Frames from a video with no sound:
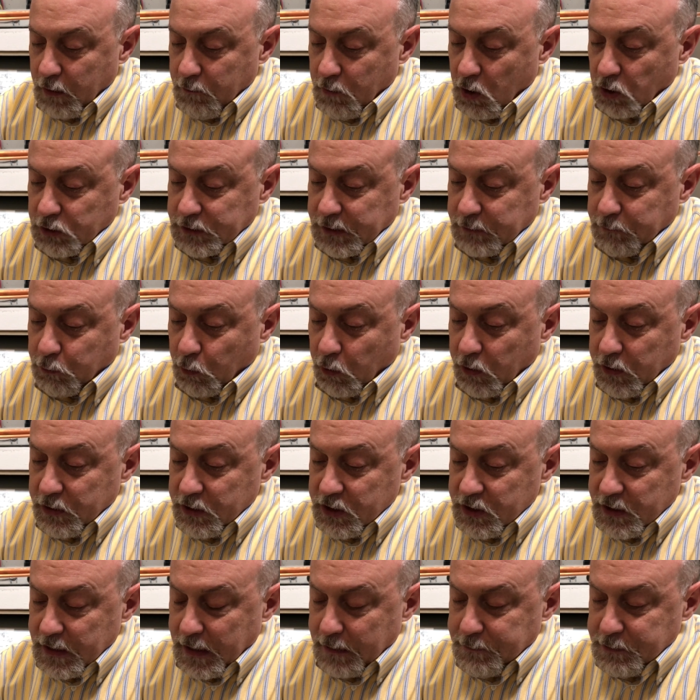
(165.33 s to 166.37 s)
the most important
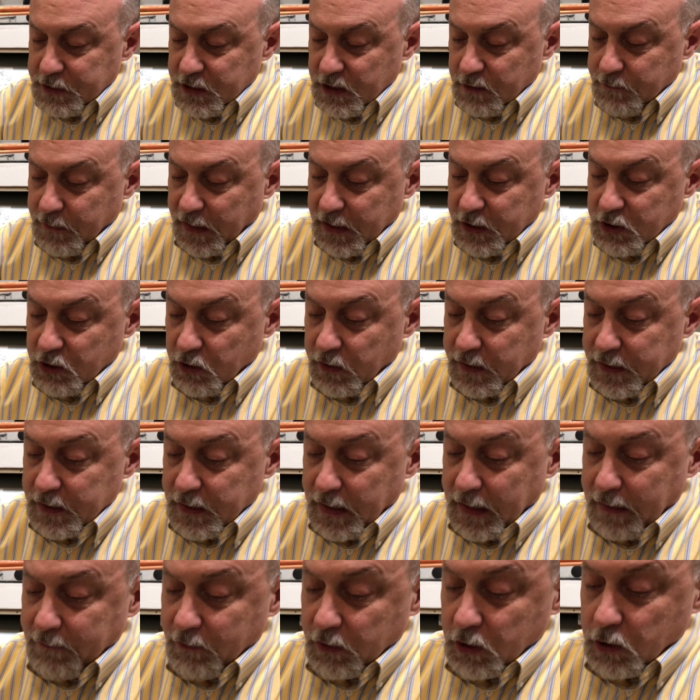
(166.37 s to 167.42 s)
steps is to make sure that you
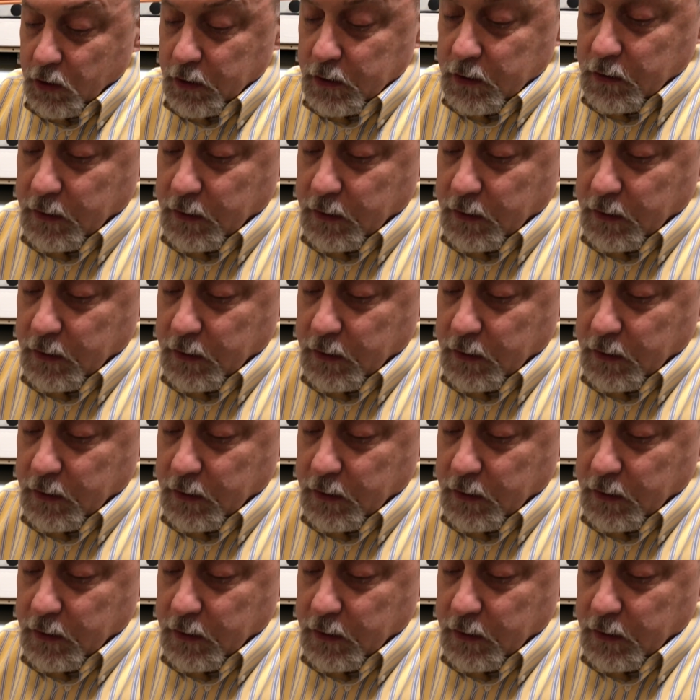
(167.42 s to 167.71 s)
have a good